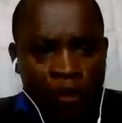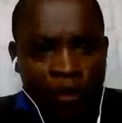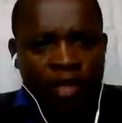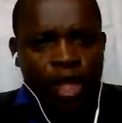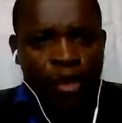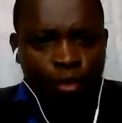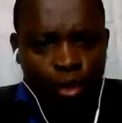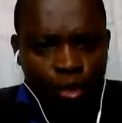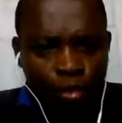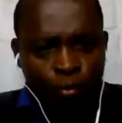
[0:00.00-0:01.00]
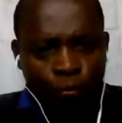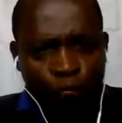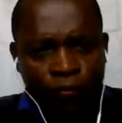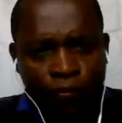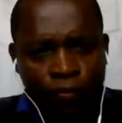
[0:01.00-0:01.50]
you say you would
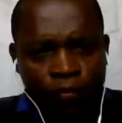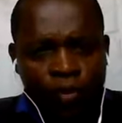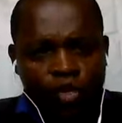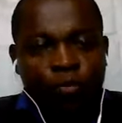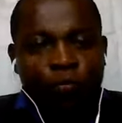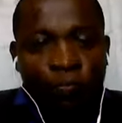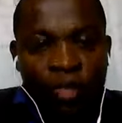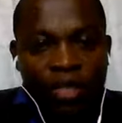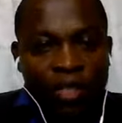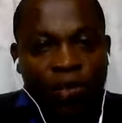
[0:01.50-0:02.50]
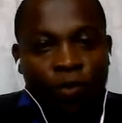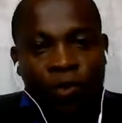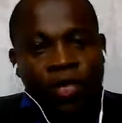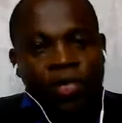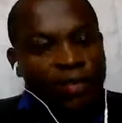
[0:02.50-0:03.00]
do, to be,
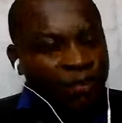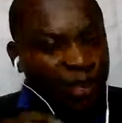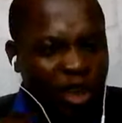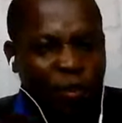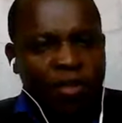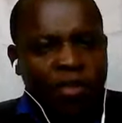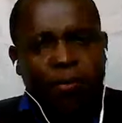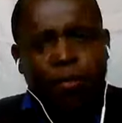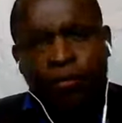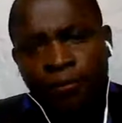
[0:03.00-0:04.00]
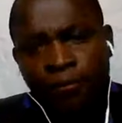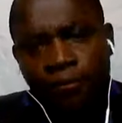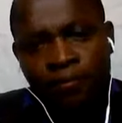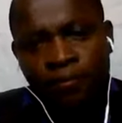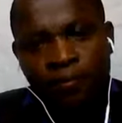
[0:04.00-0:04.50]
in a word, responsible.
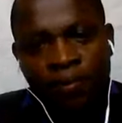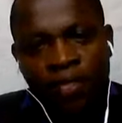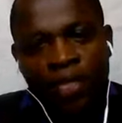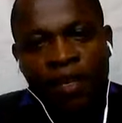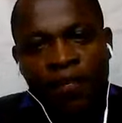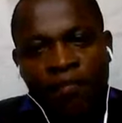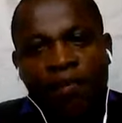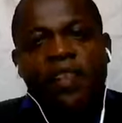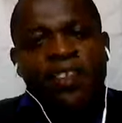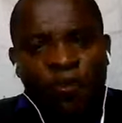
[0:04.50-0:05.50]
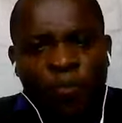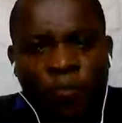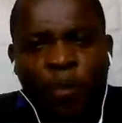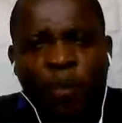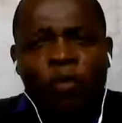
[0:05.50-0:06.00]
But
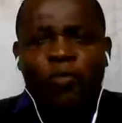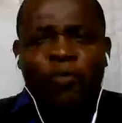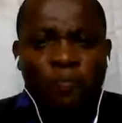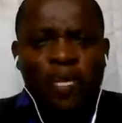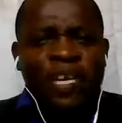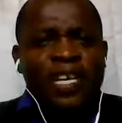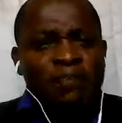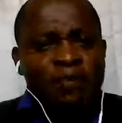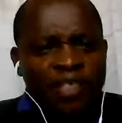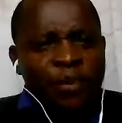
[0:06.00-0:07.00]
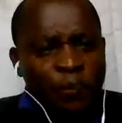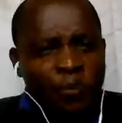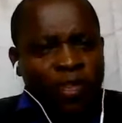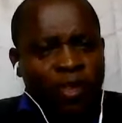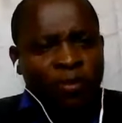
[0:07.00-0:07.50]
there's more to being
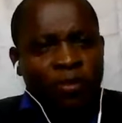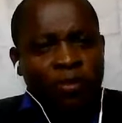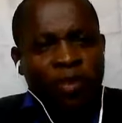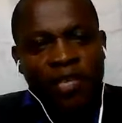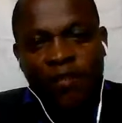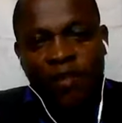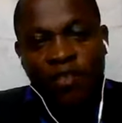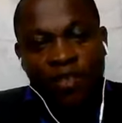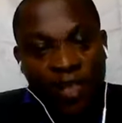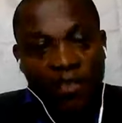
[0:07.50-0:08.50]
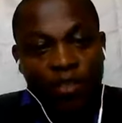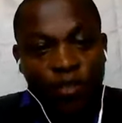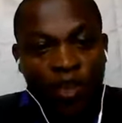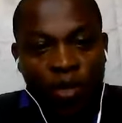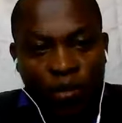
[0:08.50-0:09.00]
responsible than
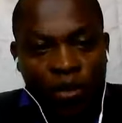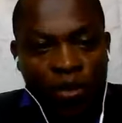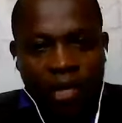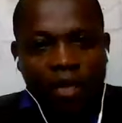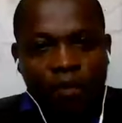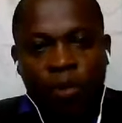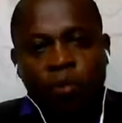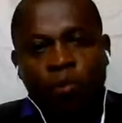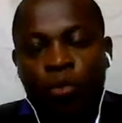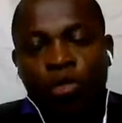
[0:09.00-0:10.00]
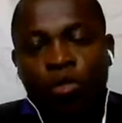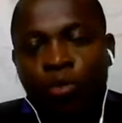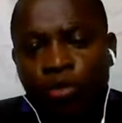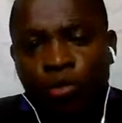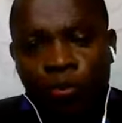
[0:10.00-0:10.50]
just doing what other people
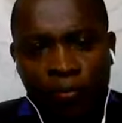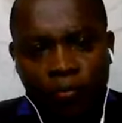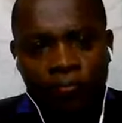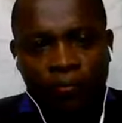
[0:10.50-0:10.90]
want you to do.